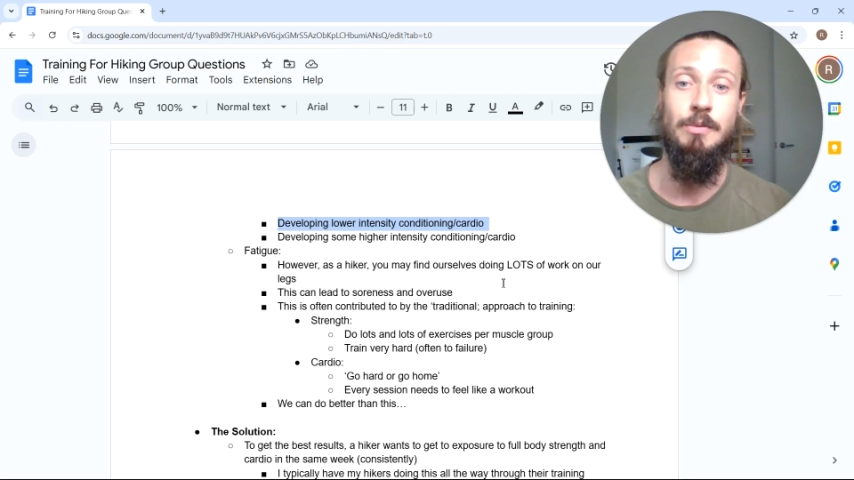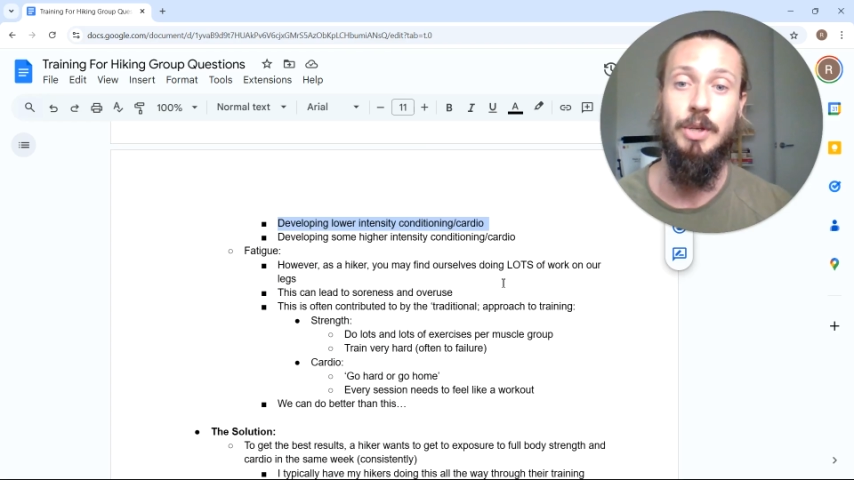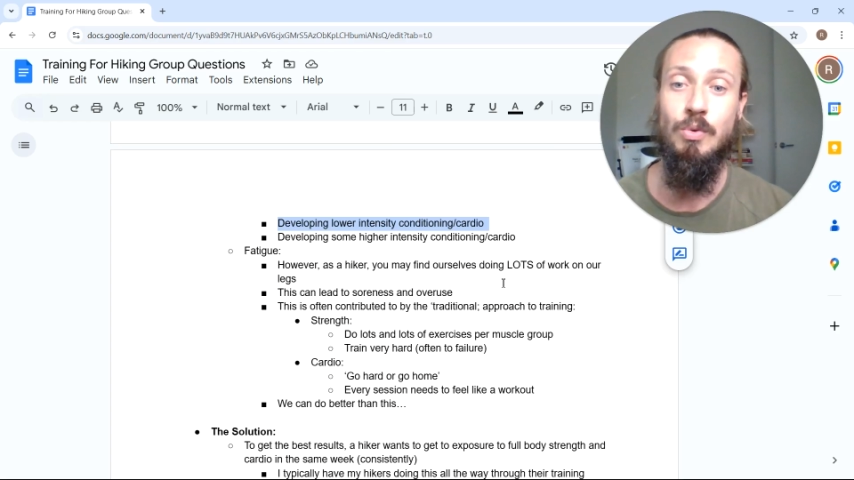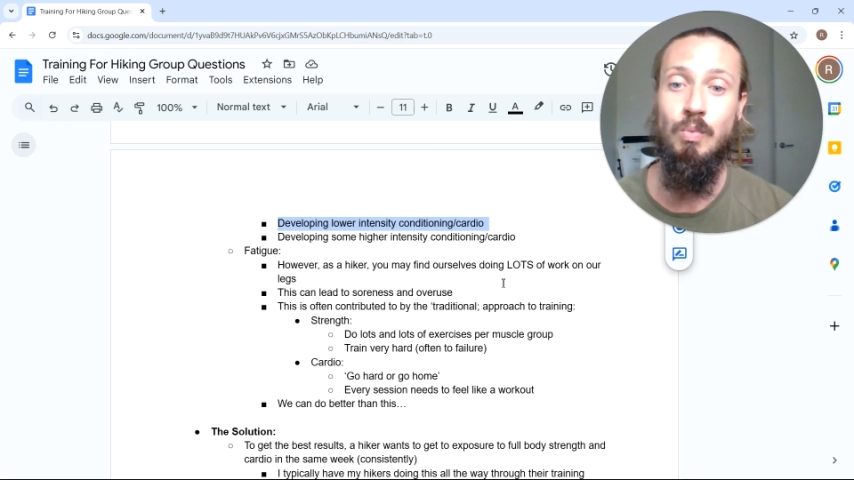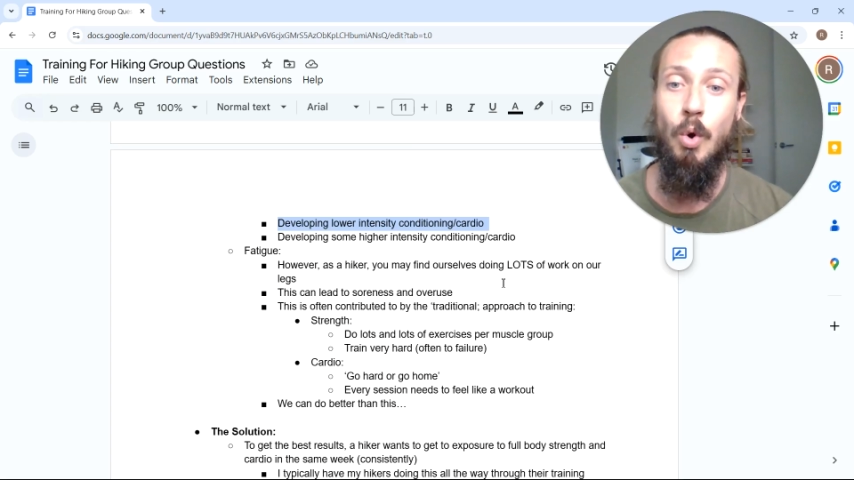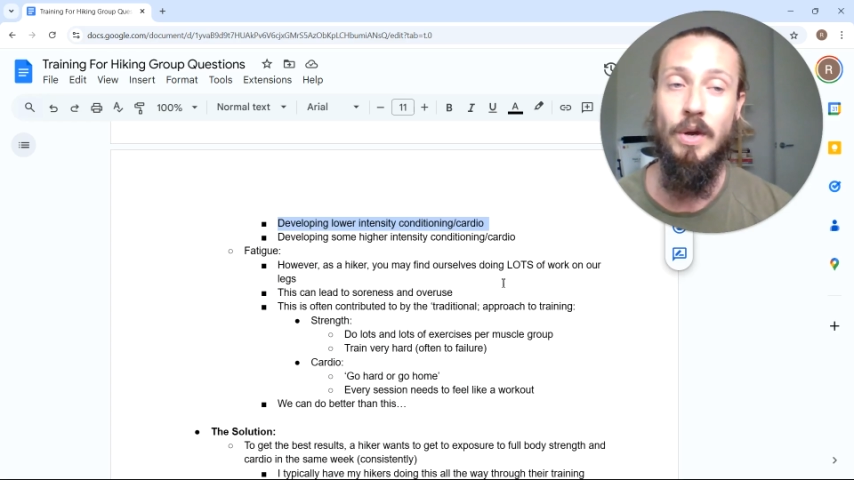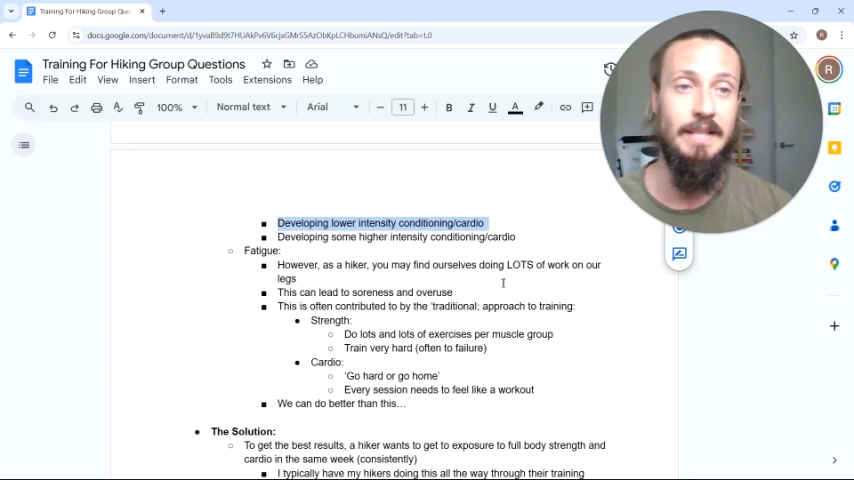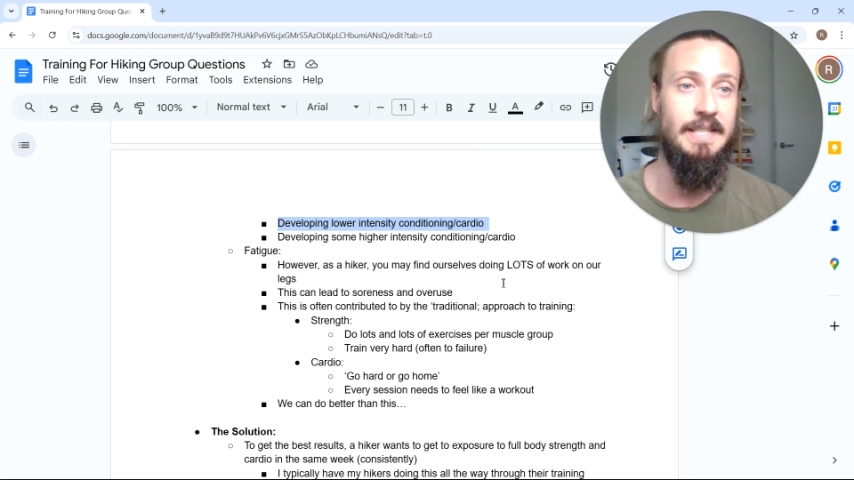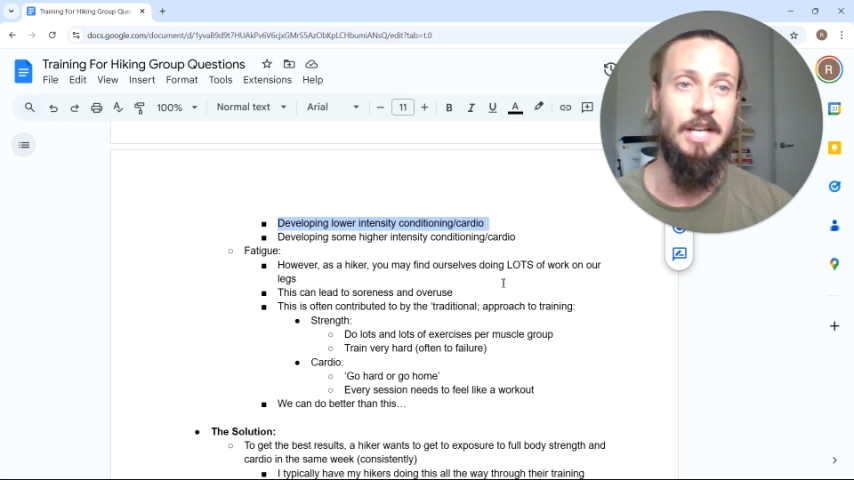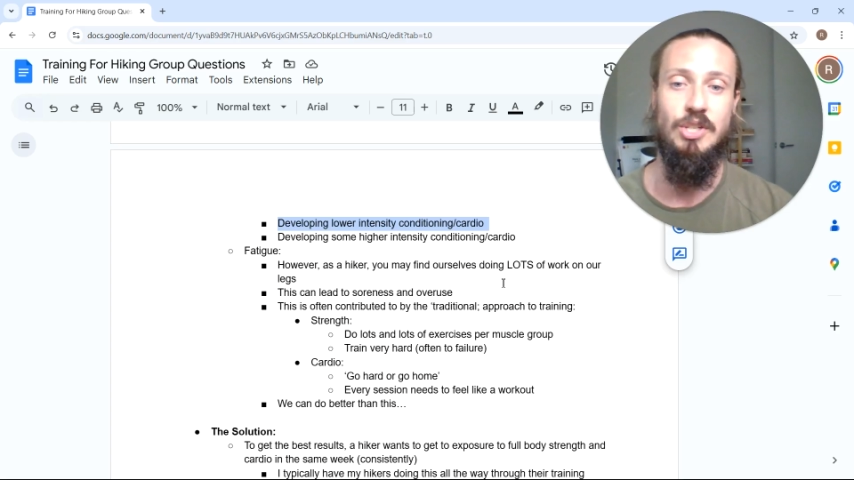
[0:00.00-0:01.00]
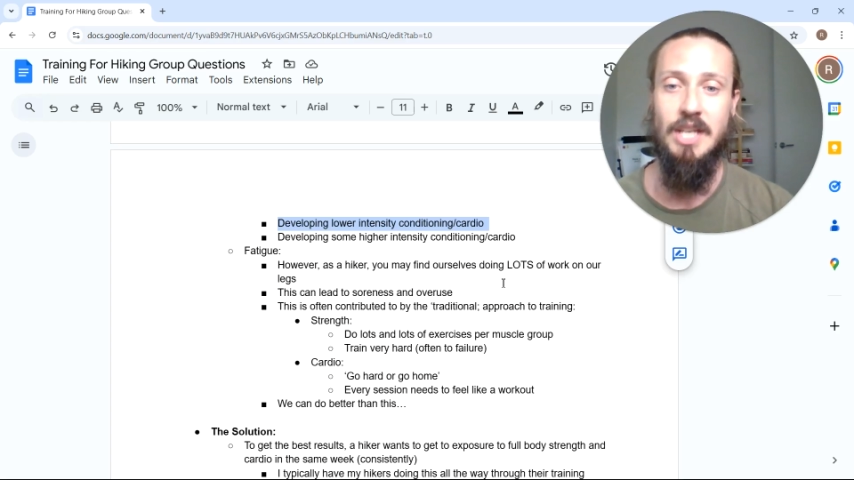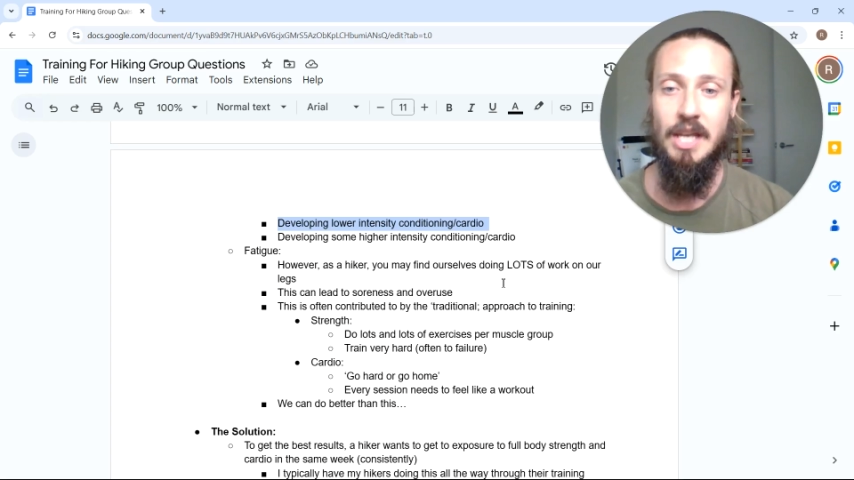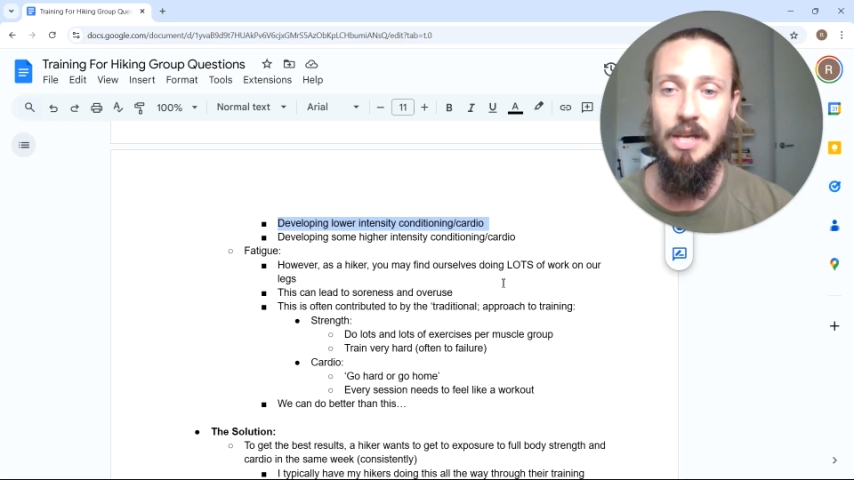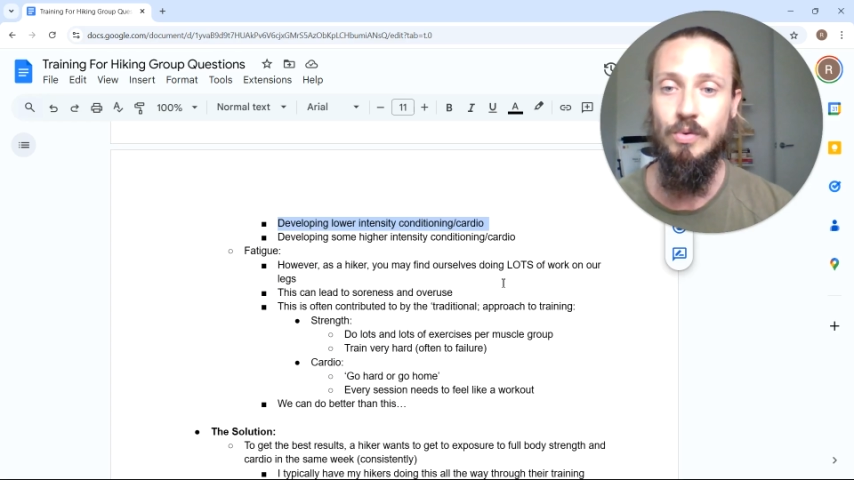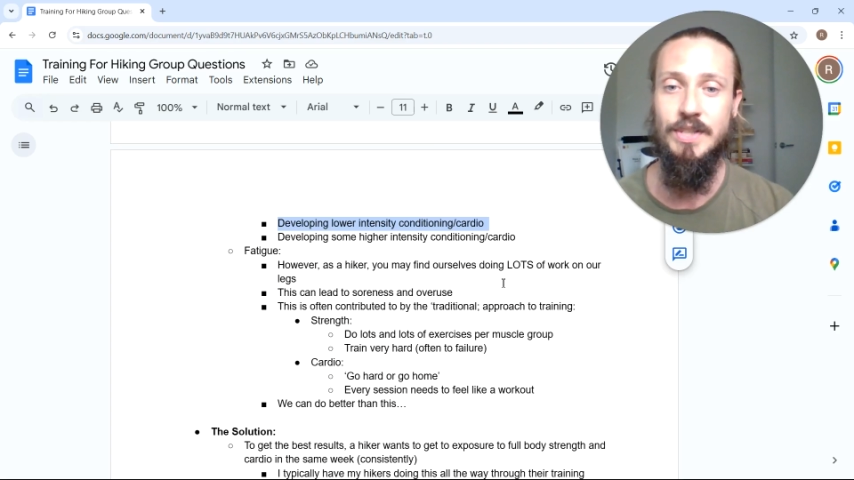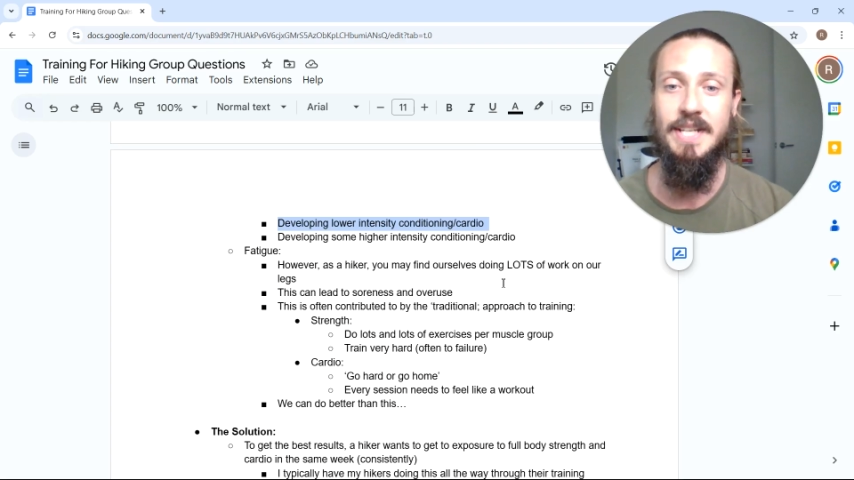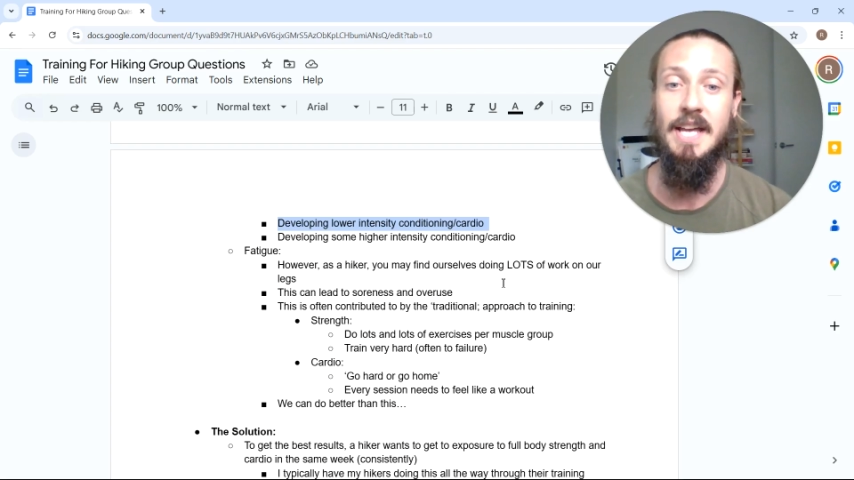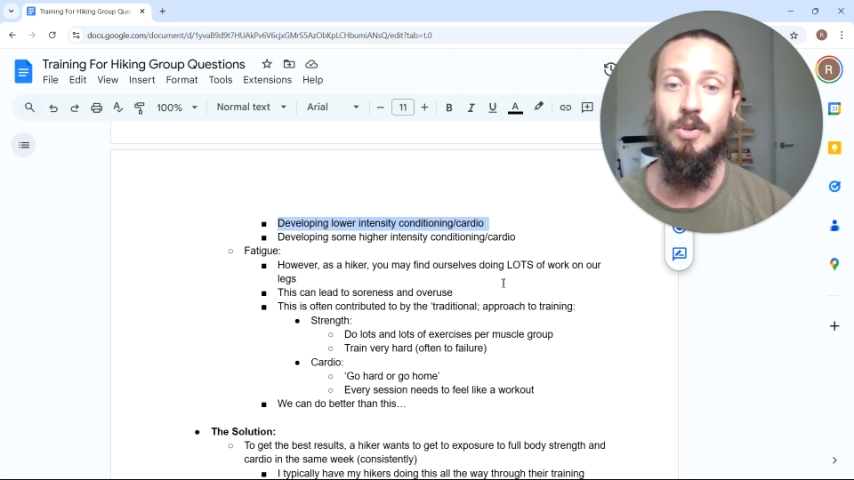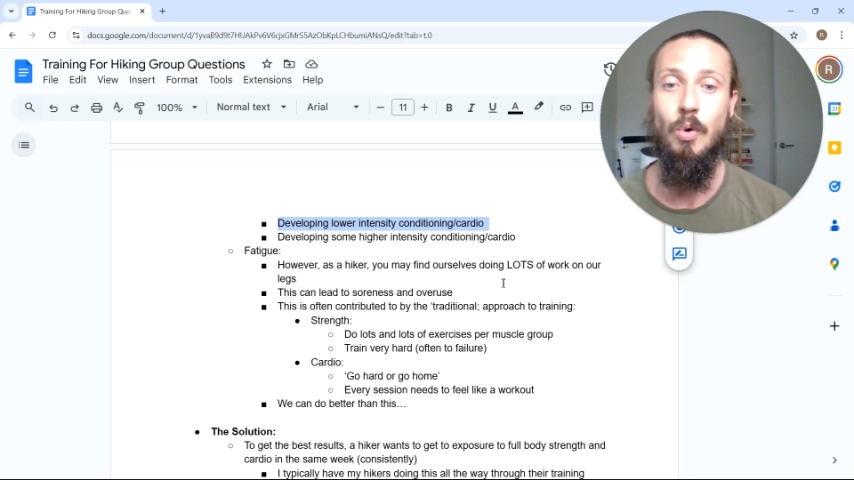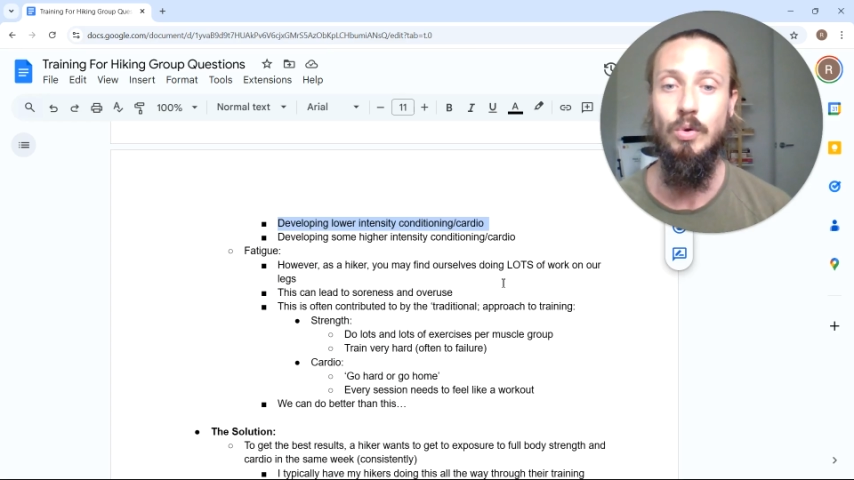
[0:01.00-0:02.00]
We're going to do walking sessions, hills,
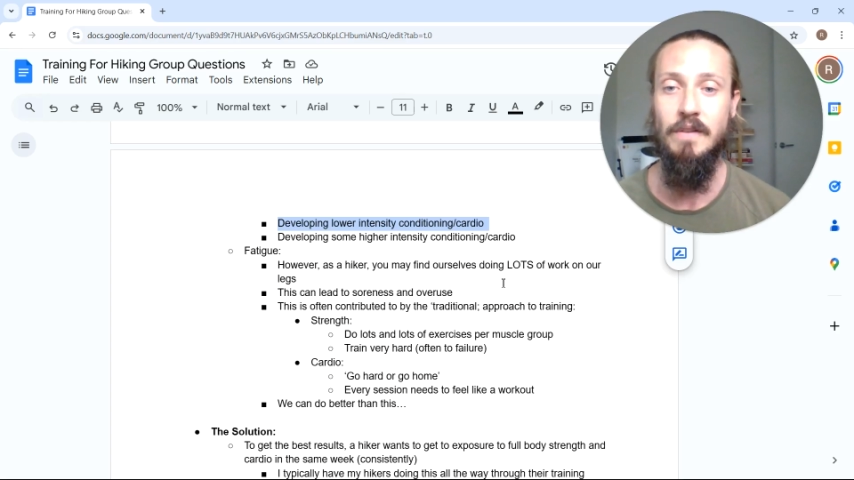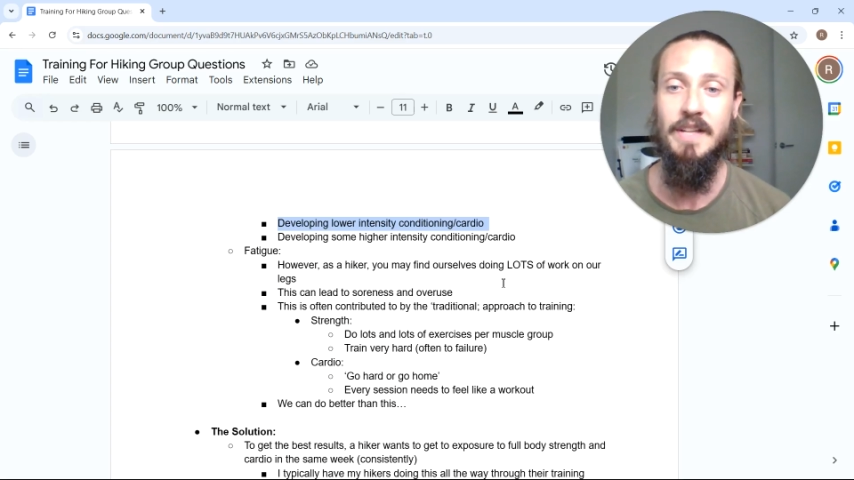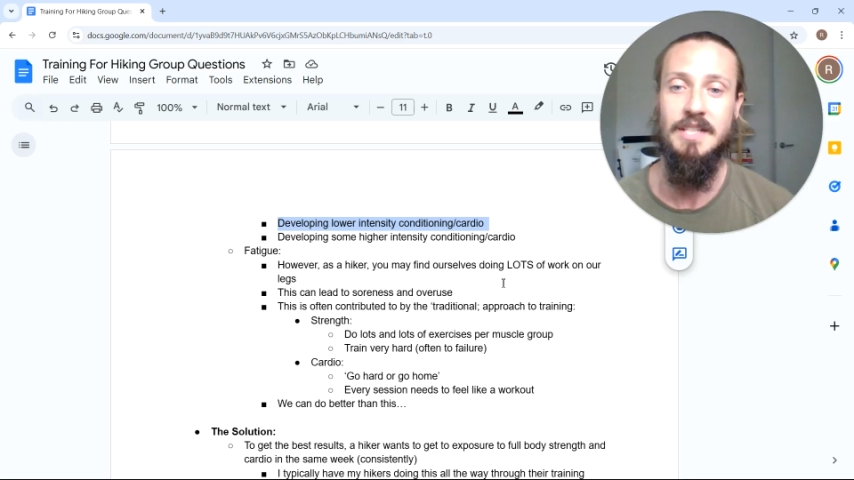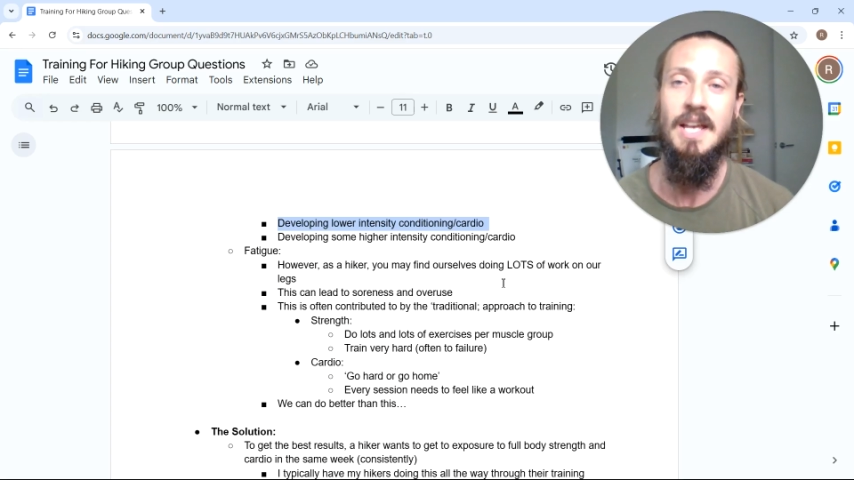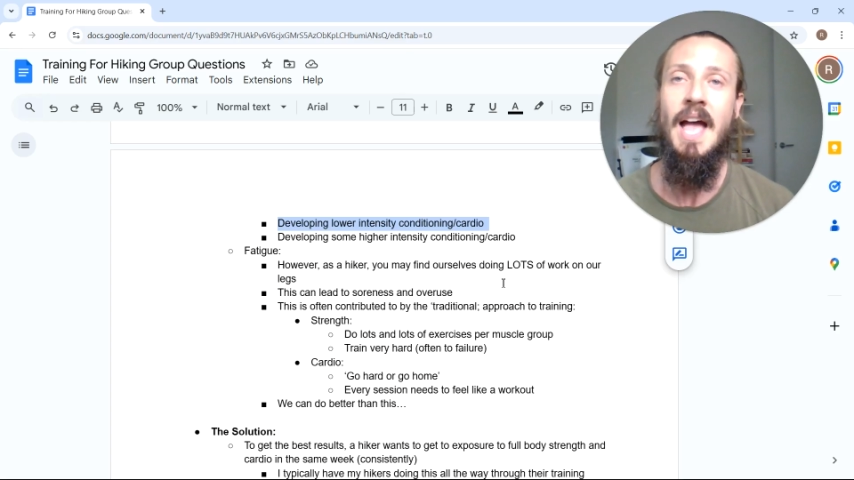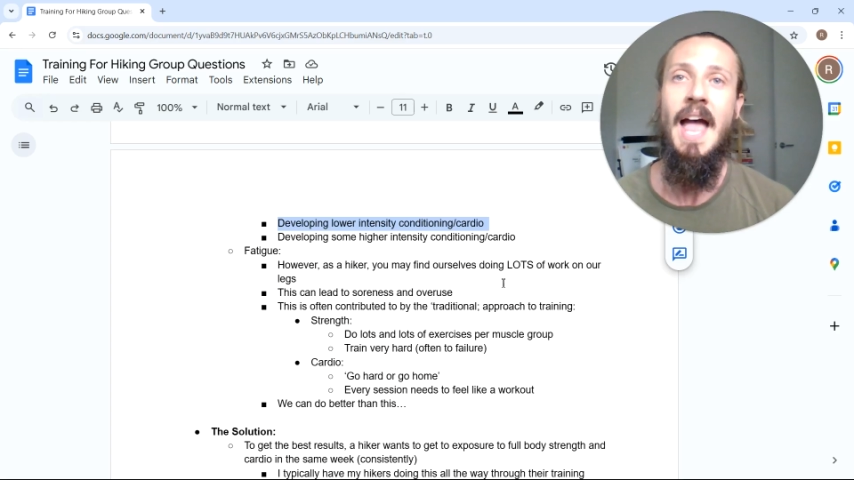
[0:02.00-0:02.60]
stairs, all of this.